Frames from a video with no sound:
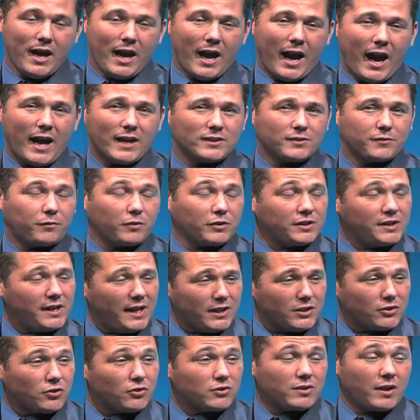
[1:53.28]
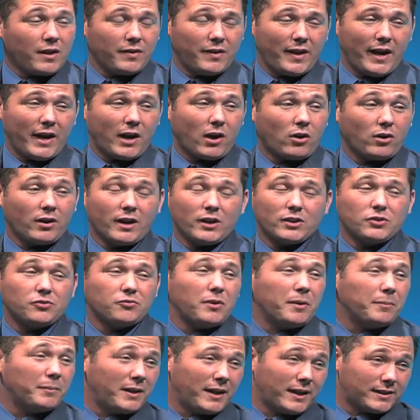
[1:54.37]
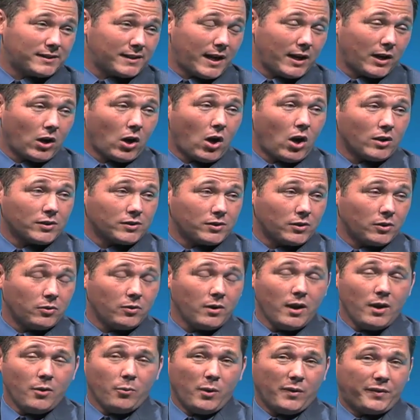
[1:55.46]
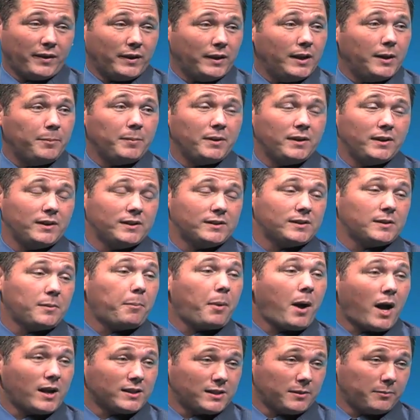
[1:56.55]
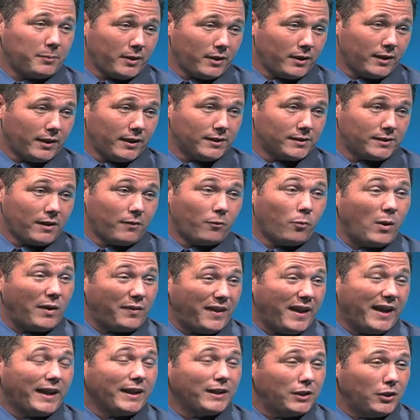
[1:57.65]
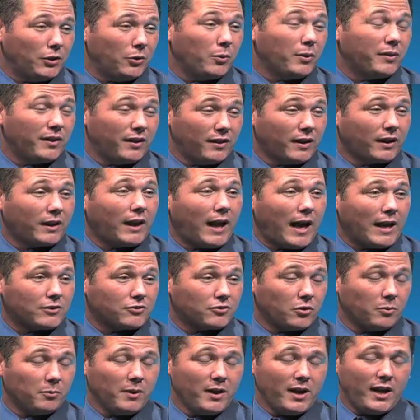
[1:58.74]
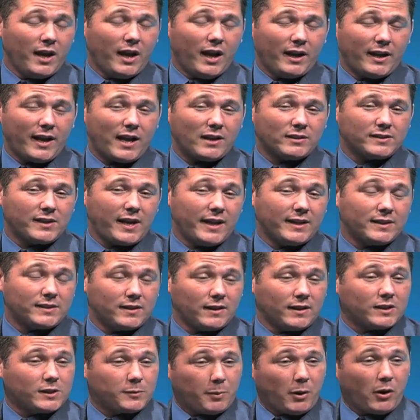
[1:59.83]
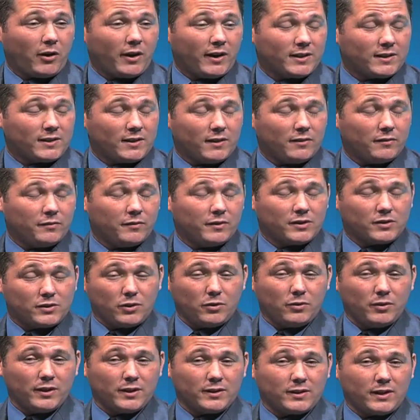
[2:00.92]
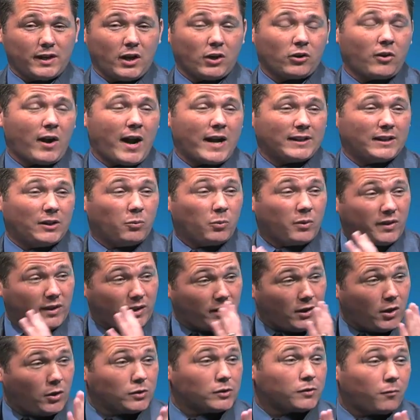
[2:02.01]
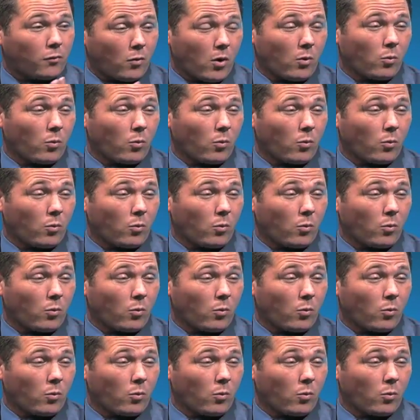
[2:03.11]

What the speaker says: As for teachers, they are extremely excited also with the limitless possibilities of what they can do within the classroom. And now takes the experience of students interacting within those 4